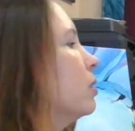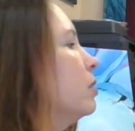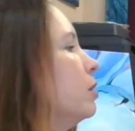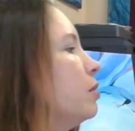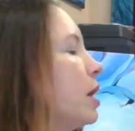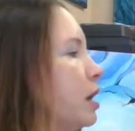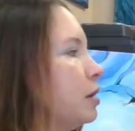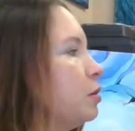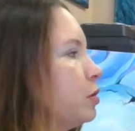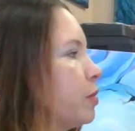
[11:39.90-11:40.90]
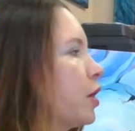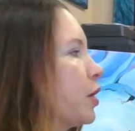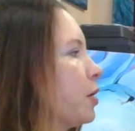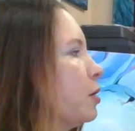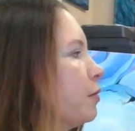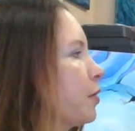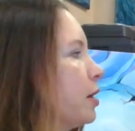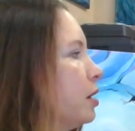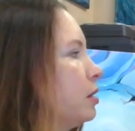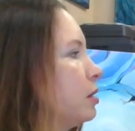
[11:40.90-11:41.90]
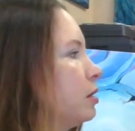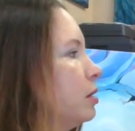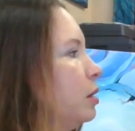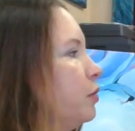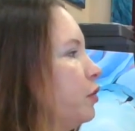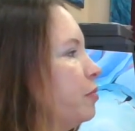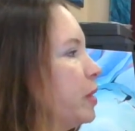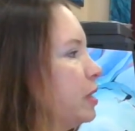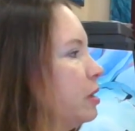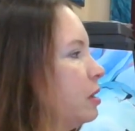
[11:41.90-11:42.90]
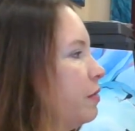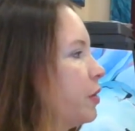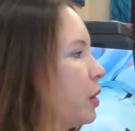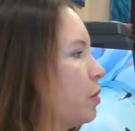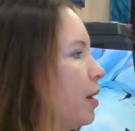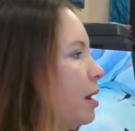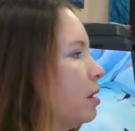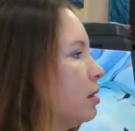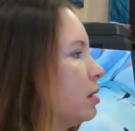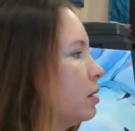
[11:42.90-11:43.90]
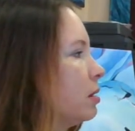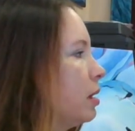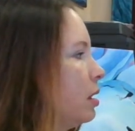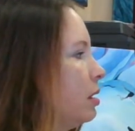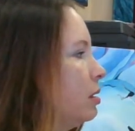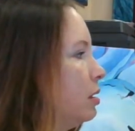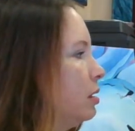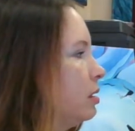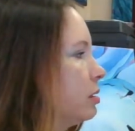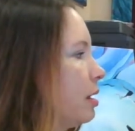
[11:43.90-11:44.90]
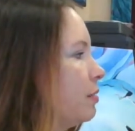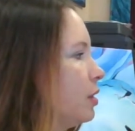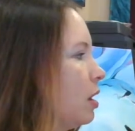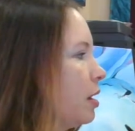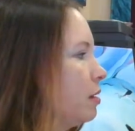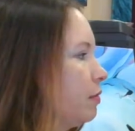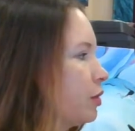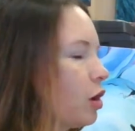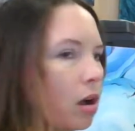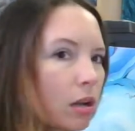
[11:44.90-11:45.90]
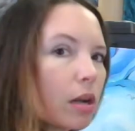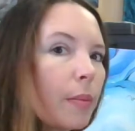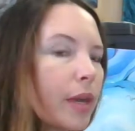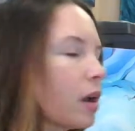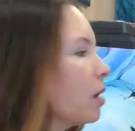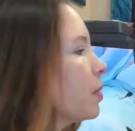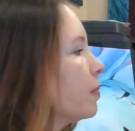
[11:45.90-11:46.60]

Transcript: You can use marker over it if you've blended it very well and it doesn't have a lot of chalk coming up.